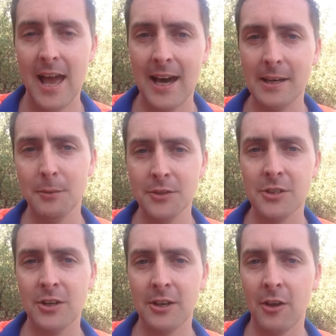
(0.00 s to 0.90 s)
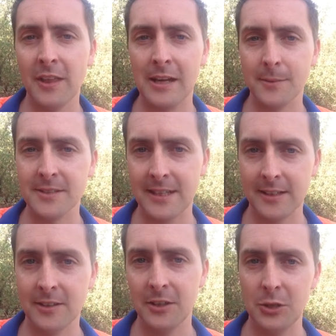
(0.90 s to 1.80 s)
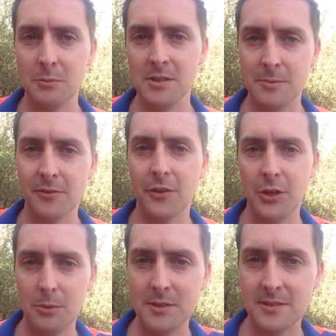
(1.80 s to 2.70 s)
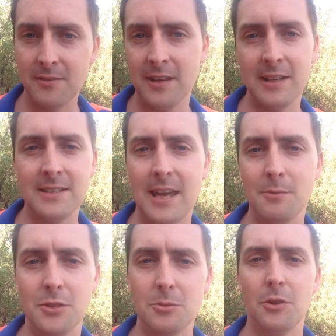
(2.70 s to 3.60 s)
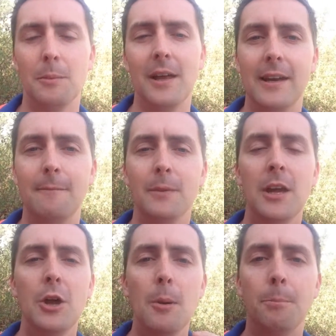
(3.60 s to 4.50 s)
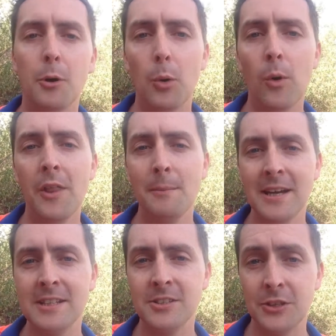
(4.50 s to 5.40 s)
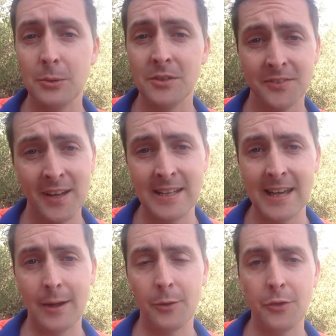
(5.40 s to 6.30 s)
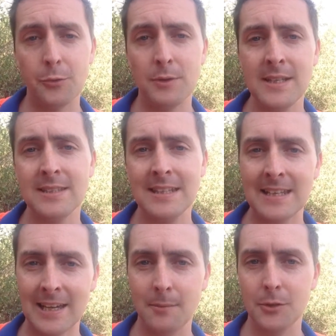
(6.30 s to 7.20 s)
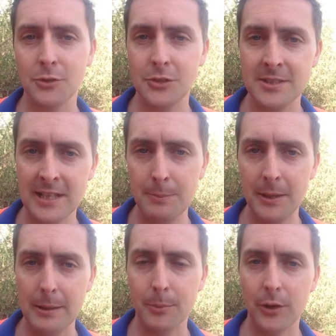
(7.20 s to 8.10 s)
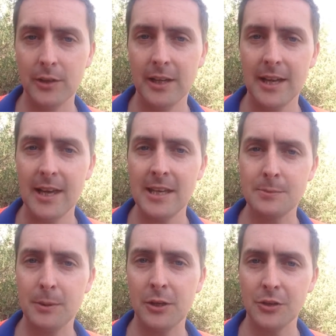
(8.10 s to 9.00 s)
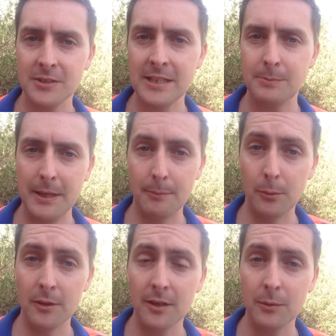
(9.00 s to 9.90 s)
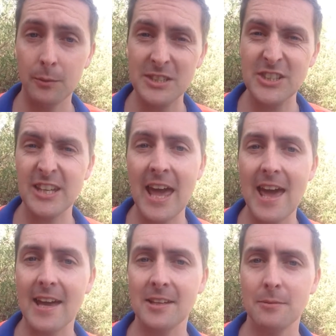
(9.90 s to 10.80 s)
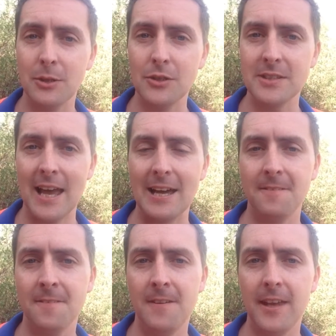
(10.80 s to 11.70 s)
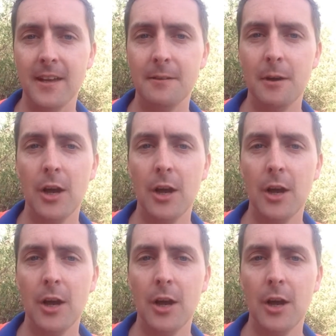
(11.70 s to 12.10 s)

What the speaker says: animals on, and all the animals killed the humans before the humans escaped to some other planet. But what they managed to do was find out that the reason these animals could see people is because these people were scared, because they had fear.